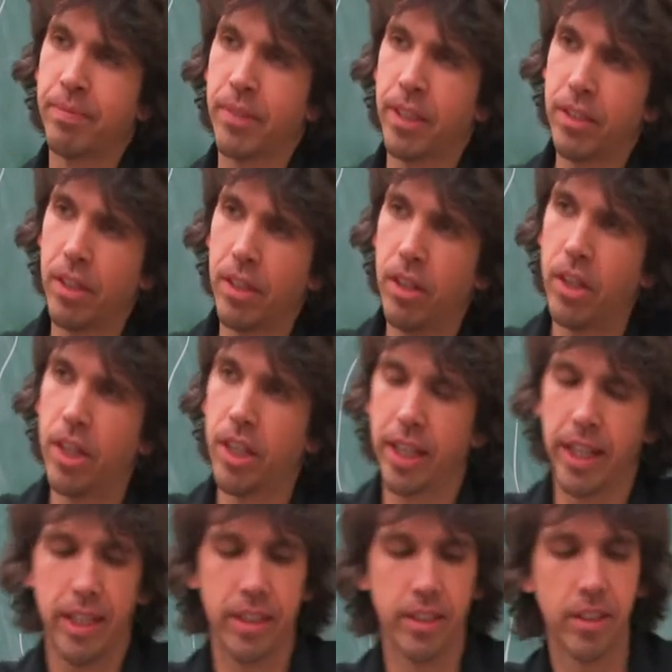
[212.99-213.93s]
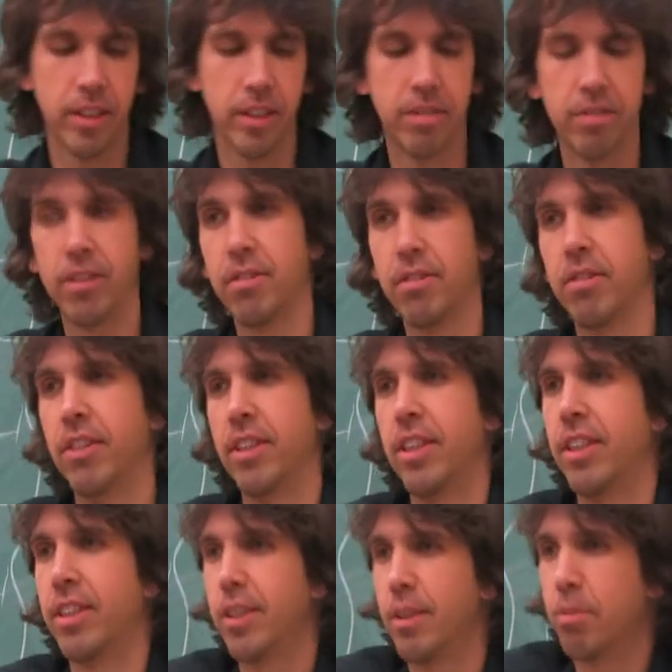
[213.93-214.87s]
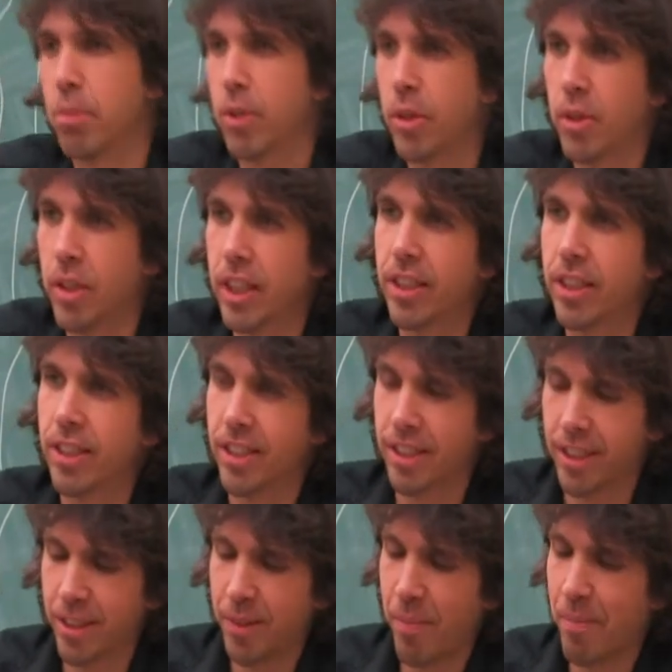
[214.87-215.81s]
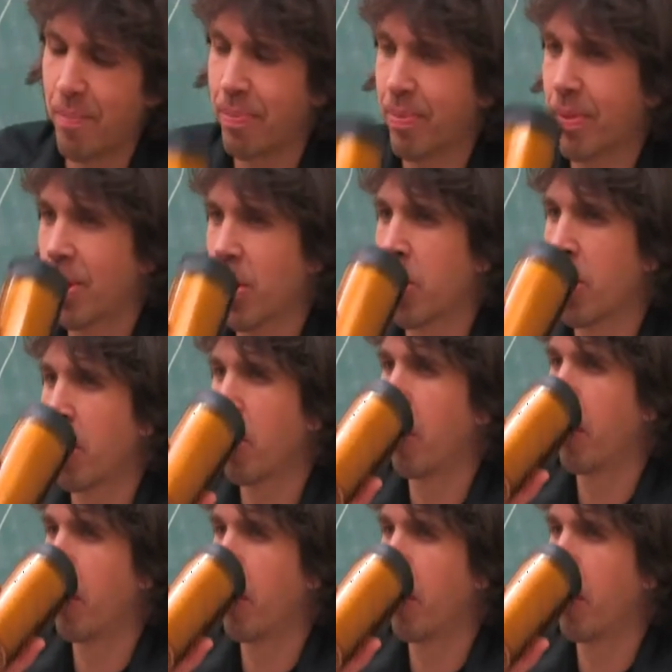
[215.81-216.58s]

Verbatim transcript: It's a long answer for a simple no, question, great. isn't it's it?